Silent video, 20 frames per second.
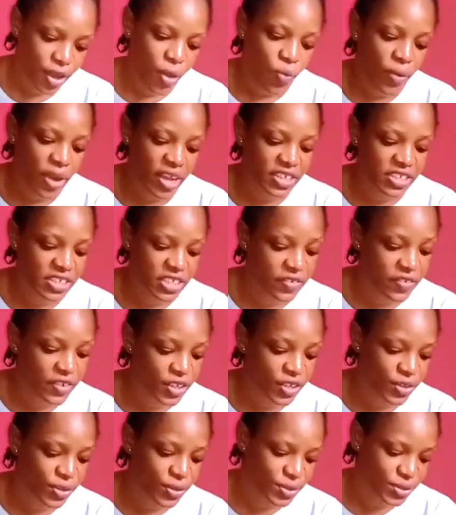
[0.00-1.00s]
by sharing
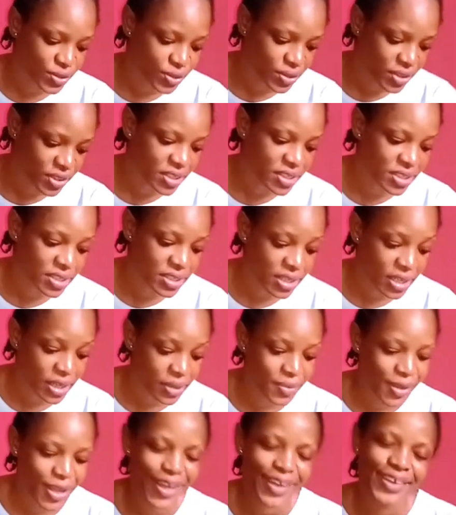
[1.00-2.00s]
in your journey.
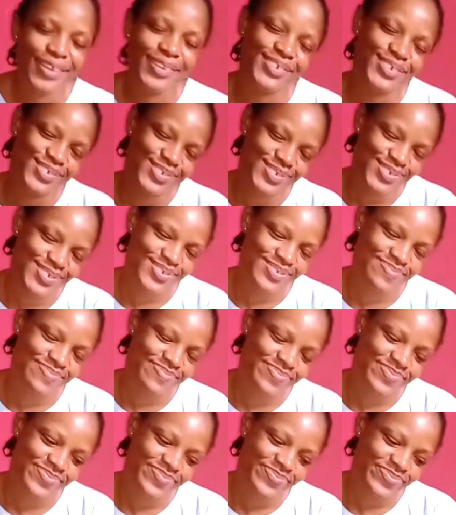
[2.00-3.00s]
Team
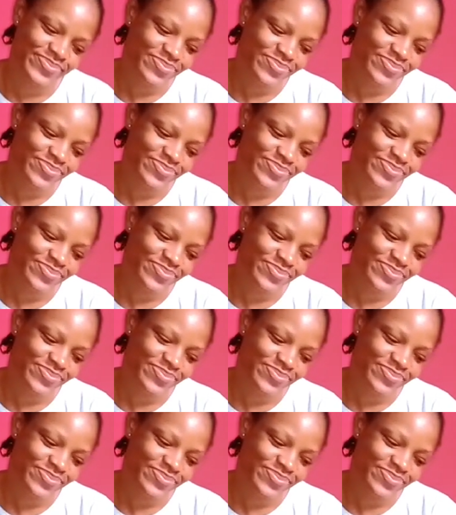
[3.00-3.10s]
YouTube.